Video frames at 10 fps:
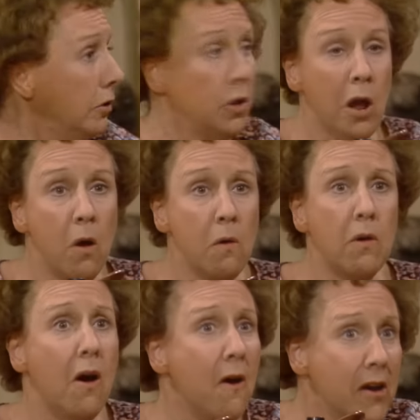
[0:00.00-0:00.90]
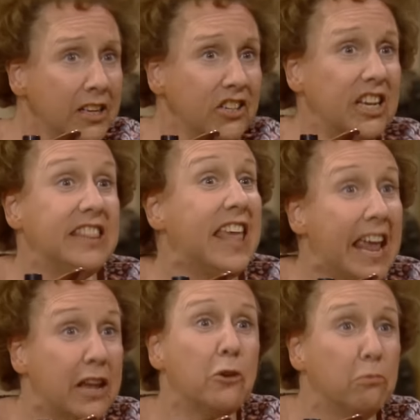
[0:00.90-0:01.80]
no, Archie,
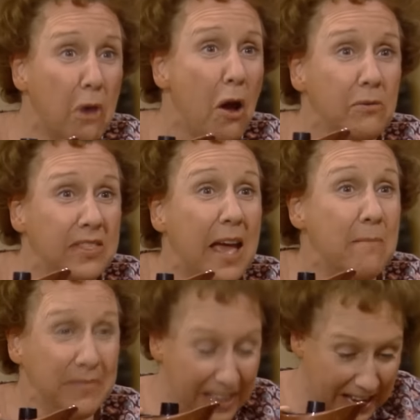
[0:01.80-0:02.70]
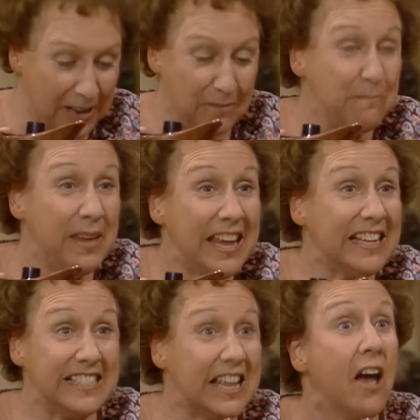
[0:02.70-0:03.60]
they grow them little
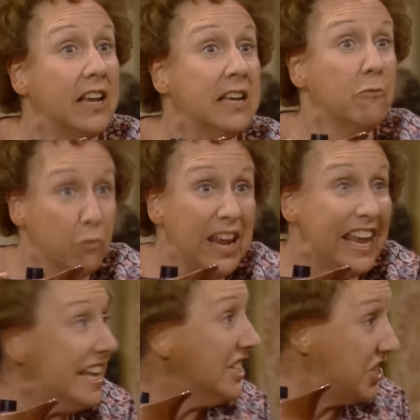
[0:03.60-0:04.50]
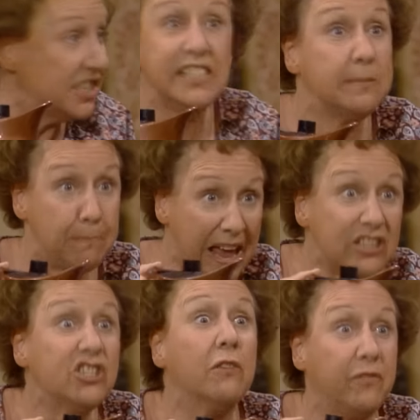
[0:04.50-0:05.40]
minks on ranches
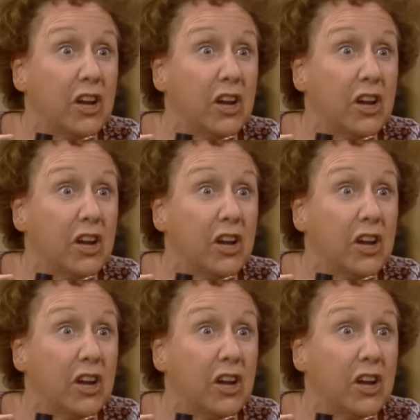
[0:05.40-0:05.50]
it,